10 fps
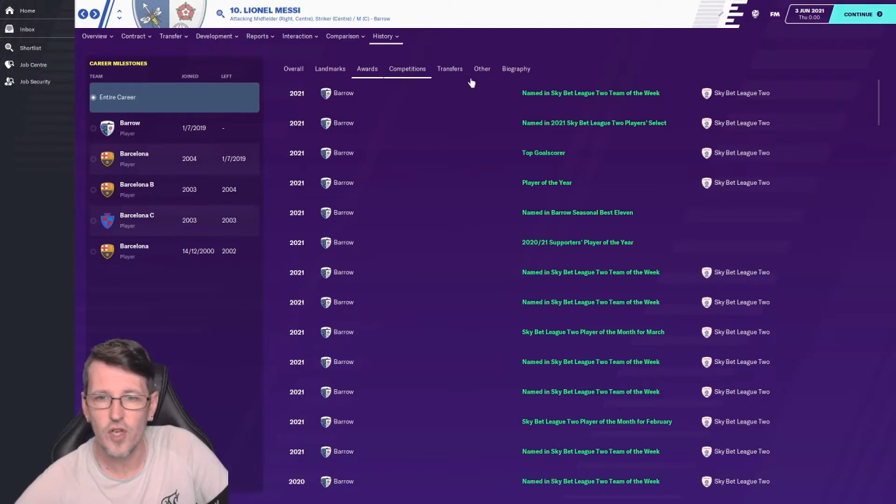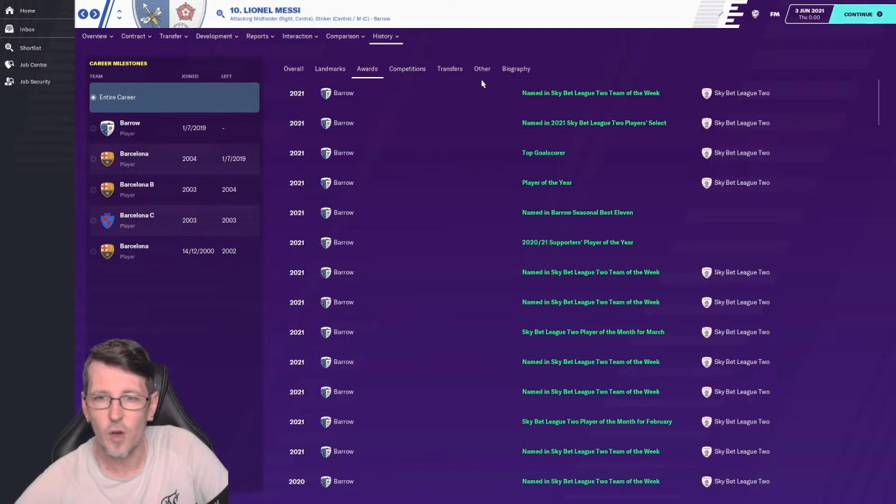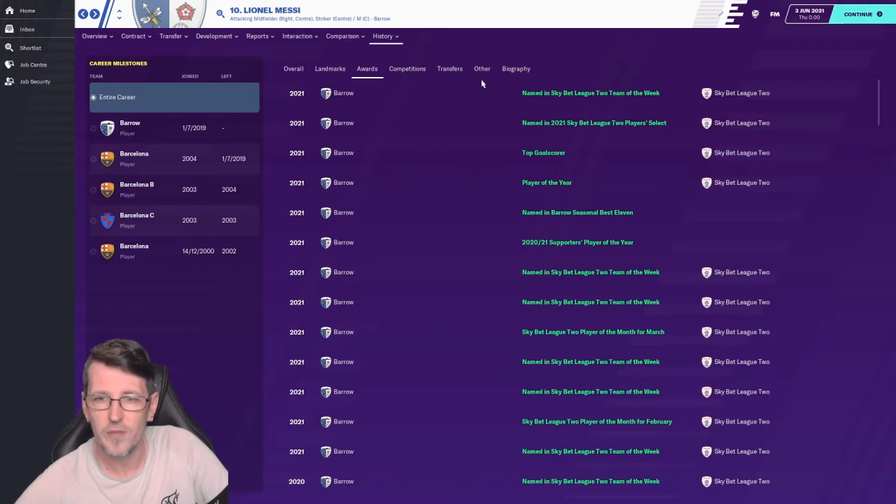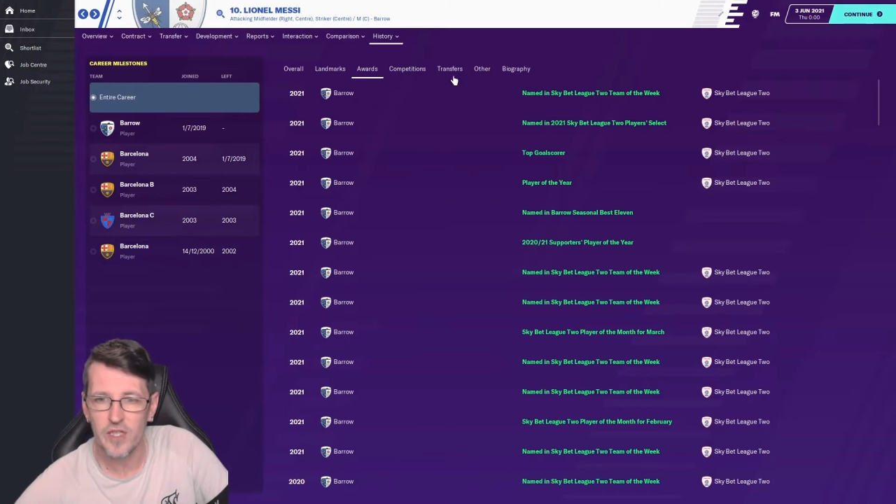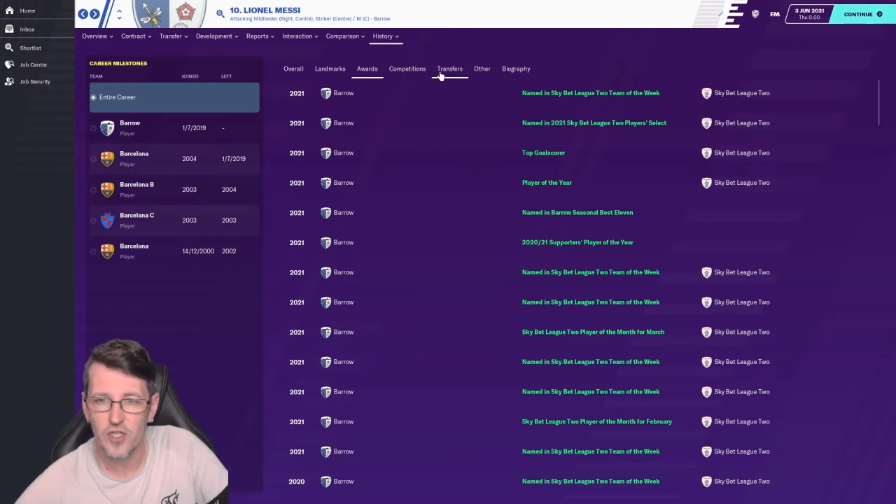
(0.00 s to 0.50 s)

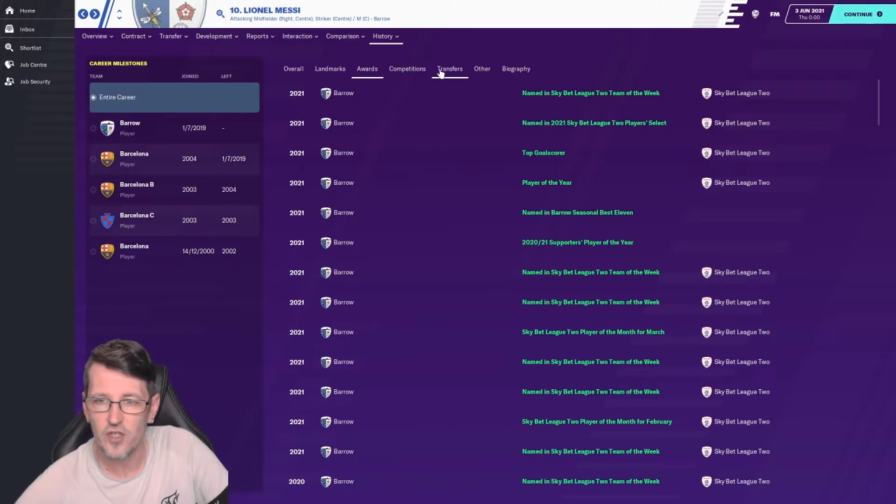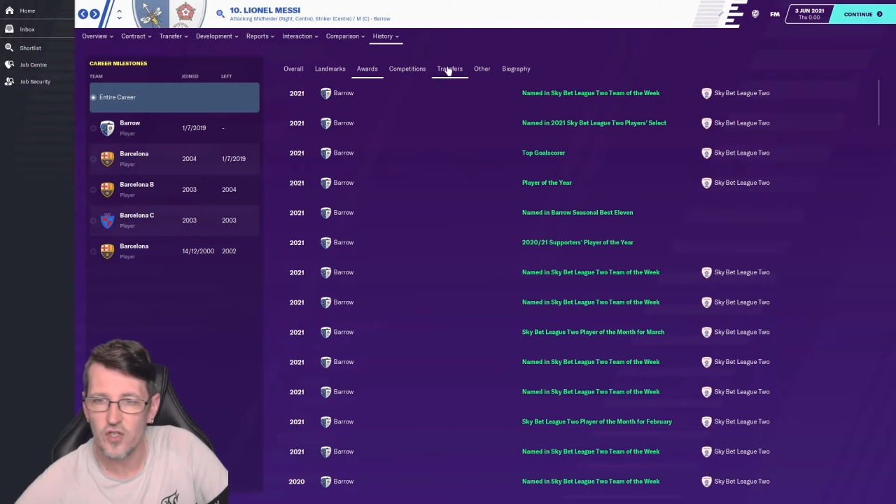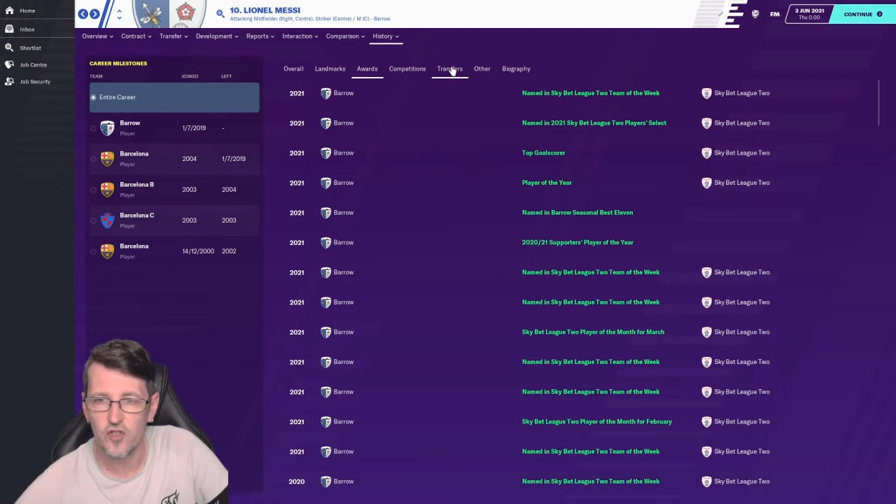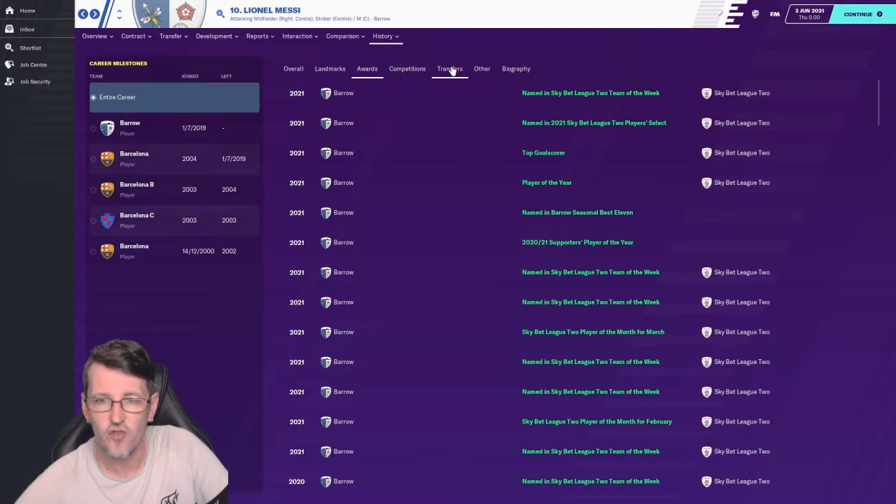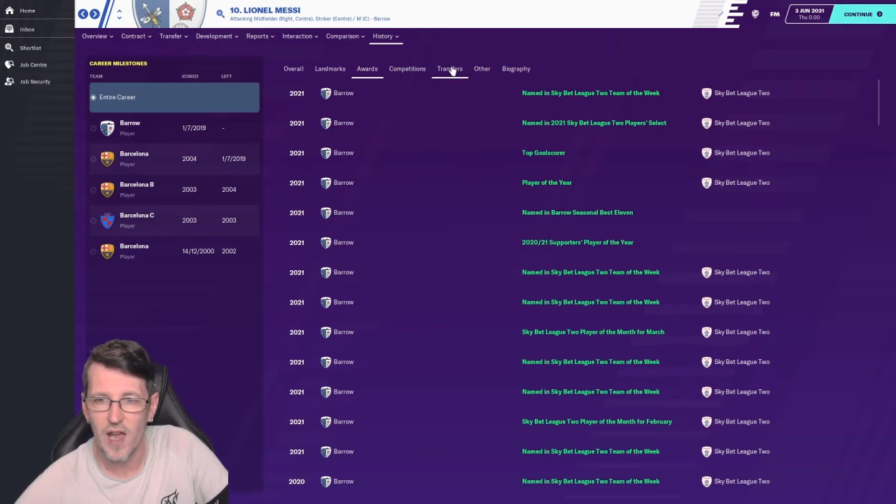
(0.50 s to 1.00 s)

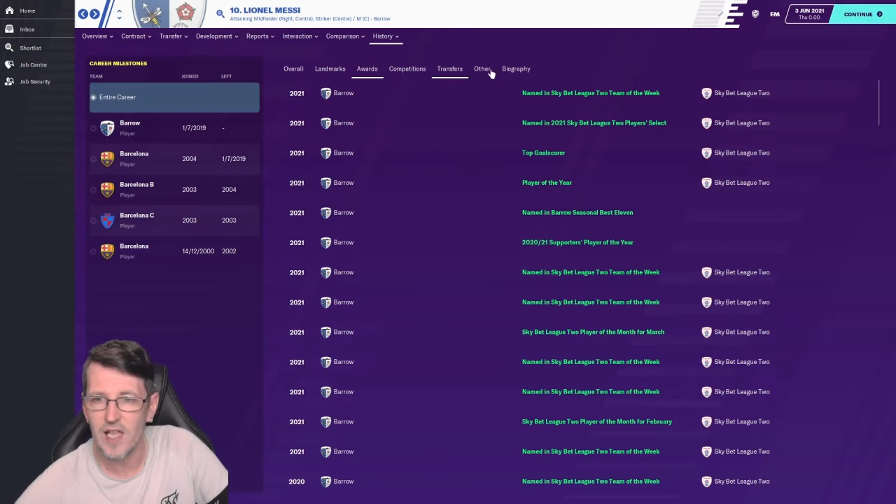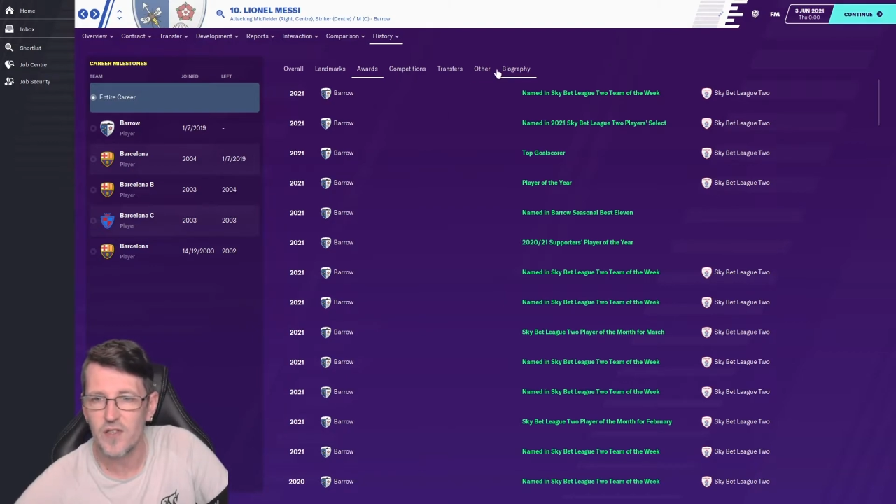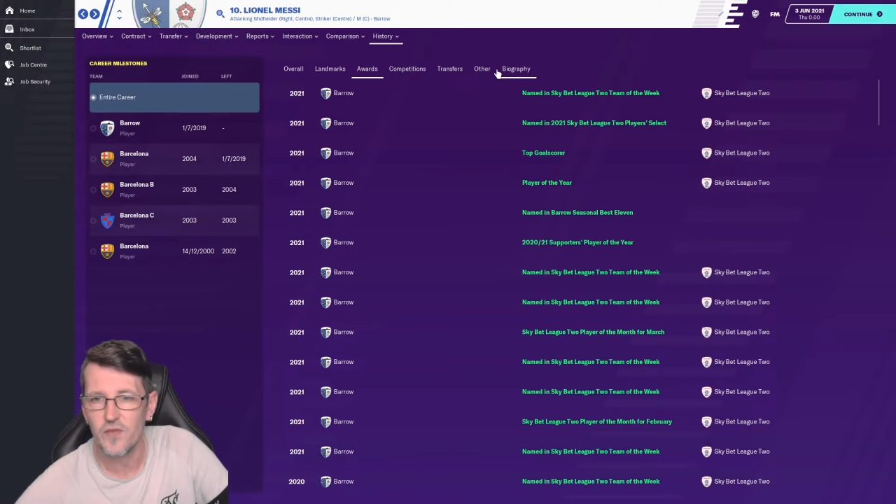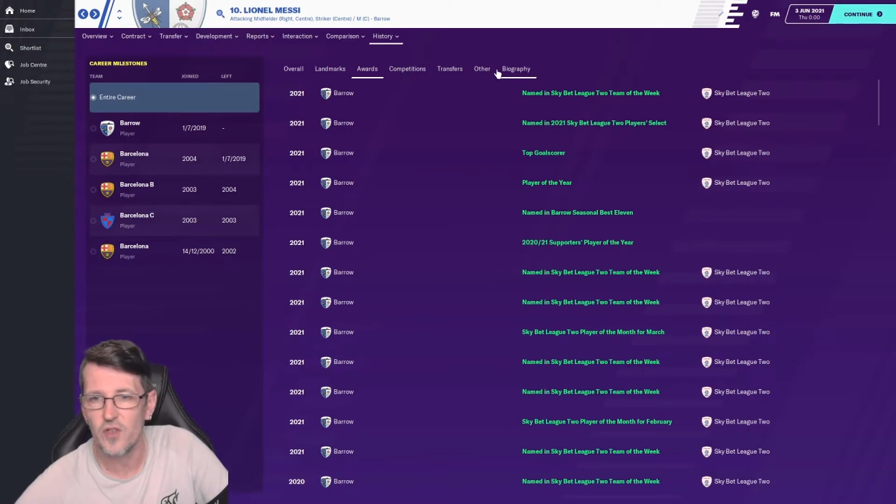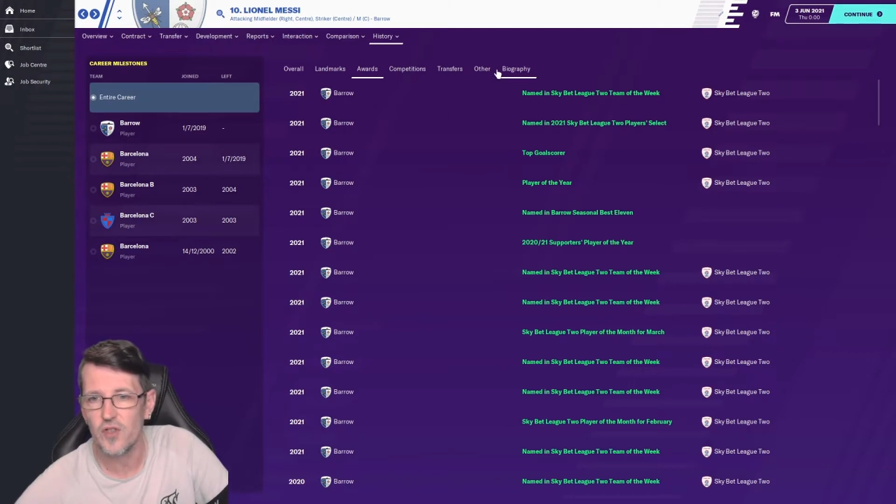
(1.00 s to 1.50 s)
competitions,
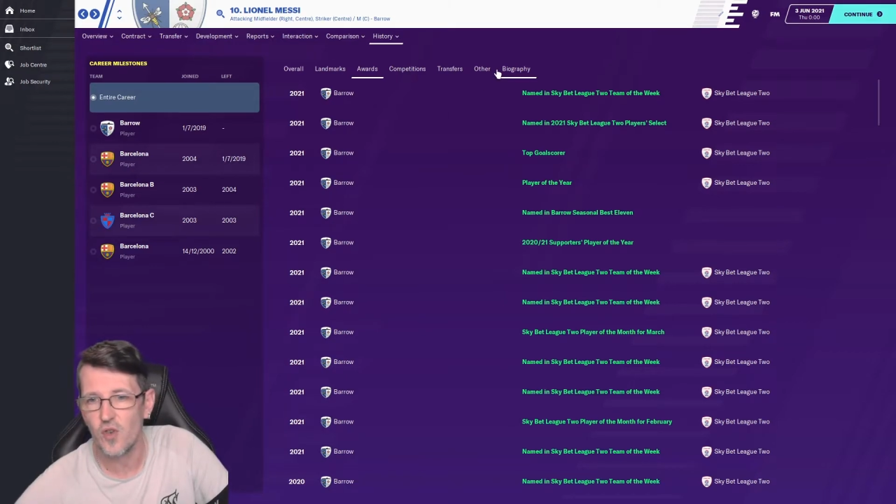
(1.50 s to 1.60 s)
transfers,